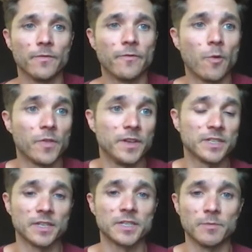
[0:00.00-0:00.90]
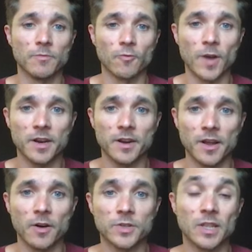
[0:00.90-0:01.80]
the system ready to
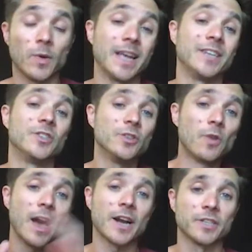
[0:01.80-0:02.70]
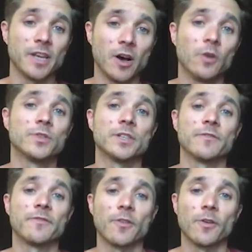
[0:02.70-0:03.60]
go, so that when I do actually host it
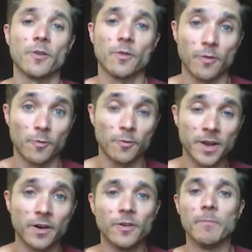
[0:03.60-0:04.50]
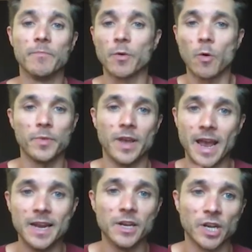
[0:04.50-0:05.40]
for real, there won't be
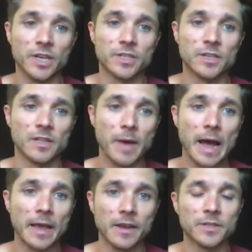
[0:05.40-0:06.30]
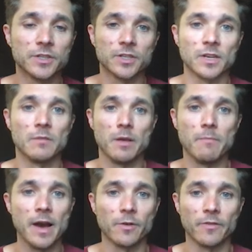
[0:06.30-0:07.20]
any changes to the backend. It's just going to be a
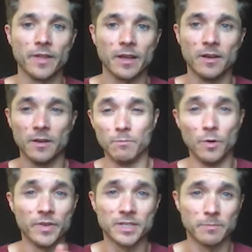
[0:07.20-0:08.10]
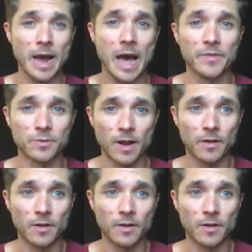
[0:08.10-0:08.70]
matter of like moving some paths around in the